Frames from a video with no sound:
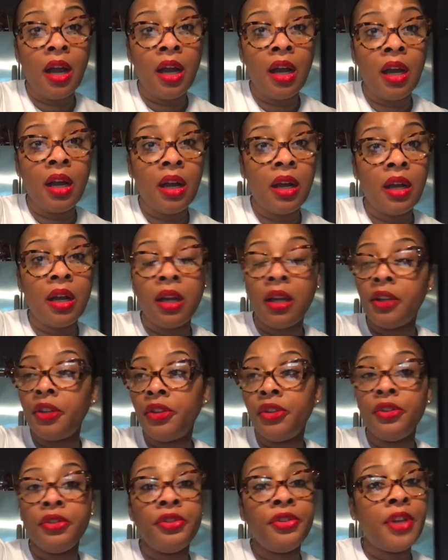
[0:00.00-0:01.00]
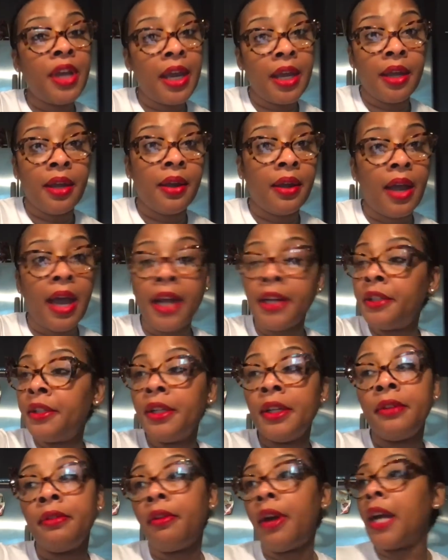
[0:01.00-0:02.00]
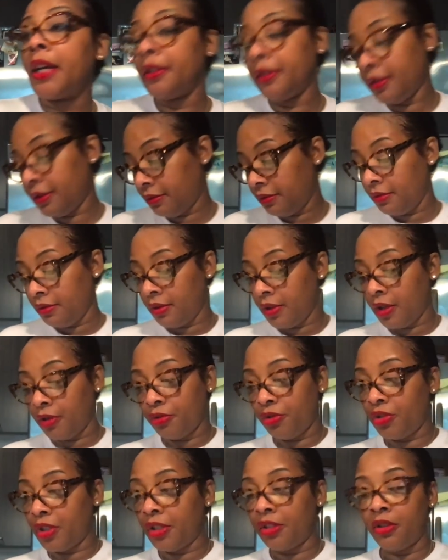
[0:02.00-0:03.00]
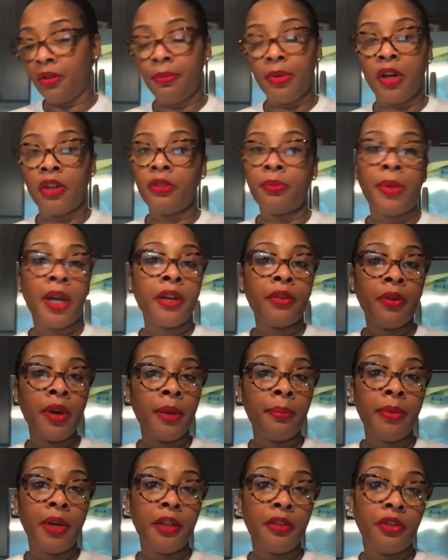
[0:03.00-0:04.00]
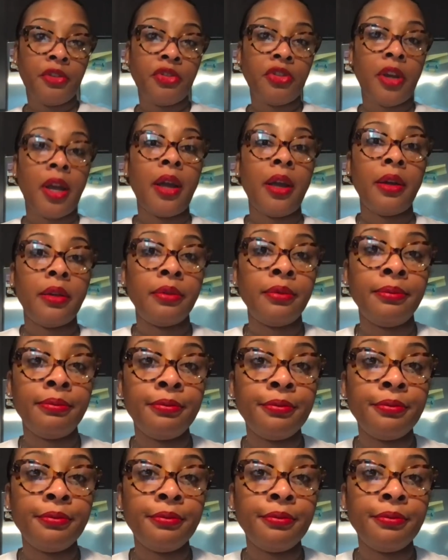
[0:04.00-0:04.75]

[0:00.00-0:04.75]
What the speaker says: I done did a rag of, you know, shit to embarrass my grandmother's child.